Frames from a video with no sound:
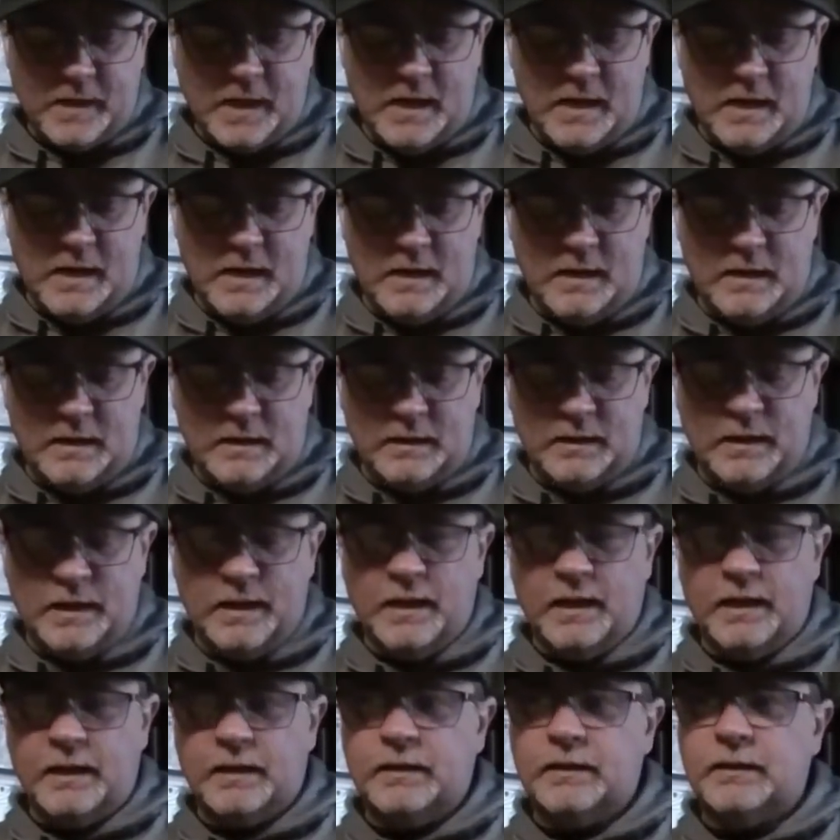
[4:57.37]

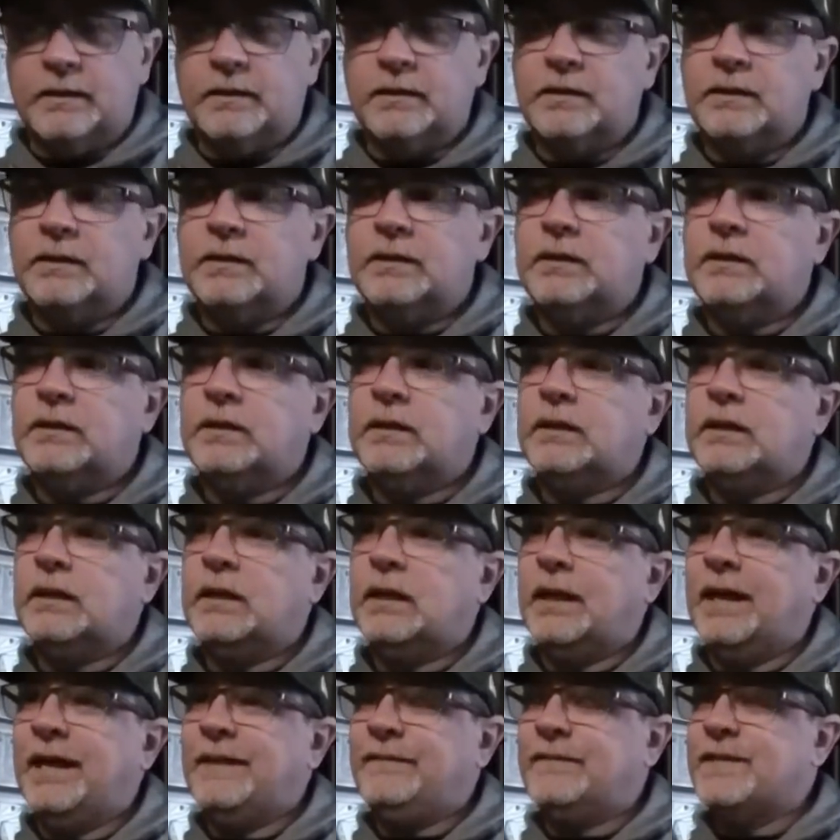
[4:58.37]
And
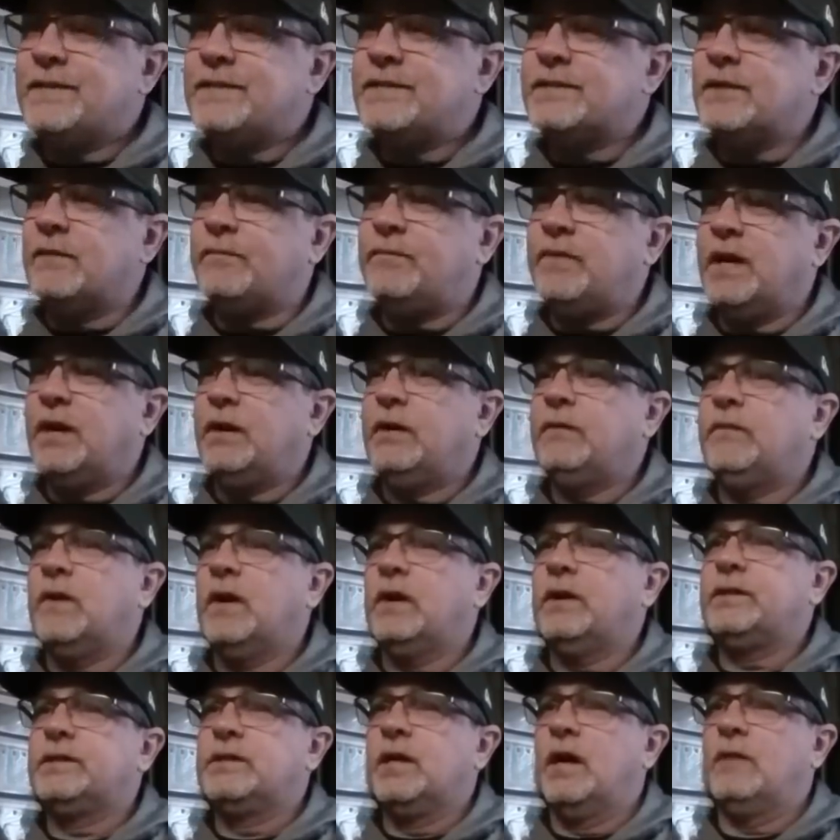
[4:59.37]
this is a very,
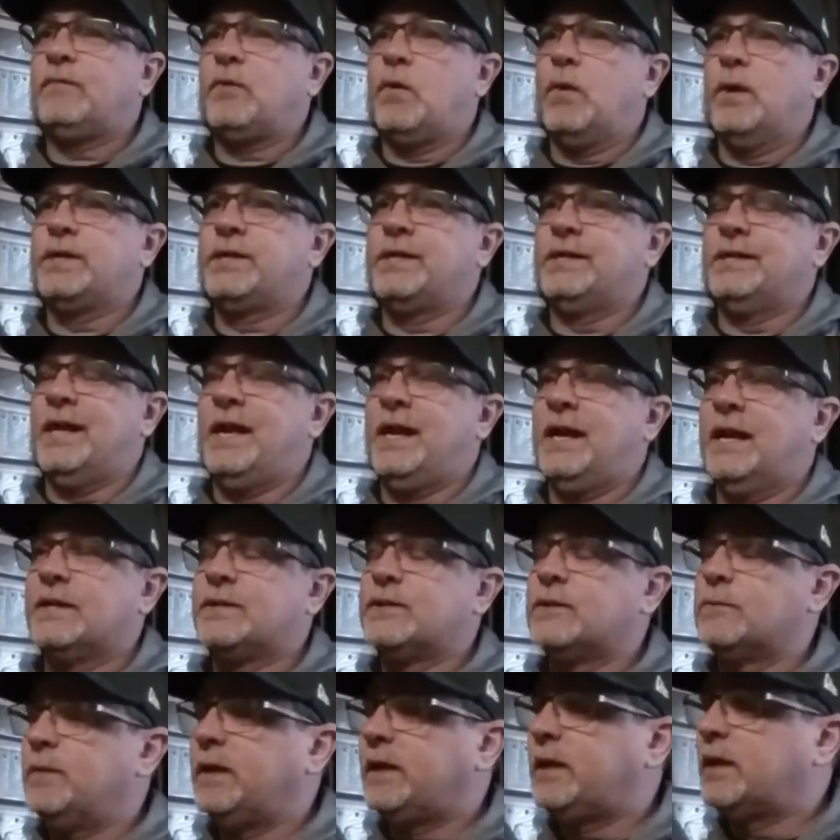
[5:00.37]
very tough question to
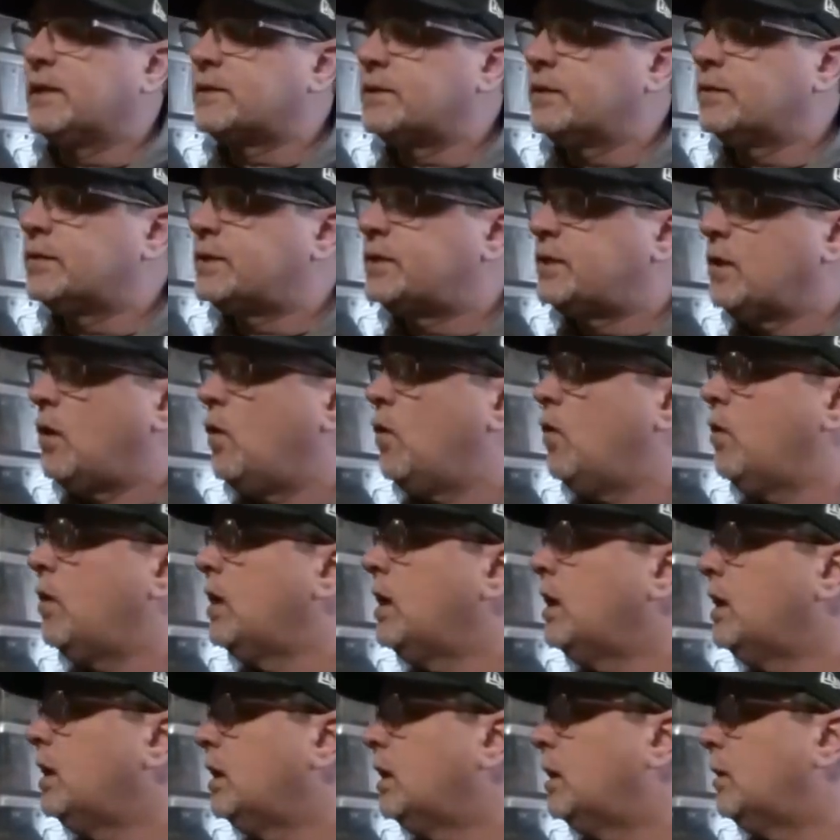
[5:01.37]
answer, because there's so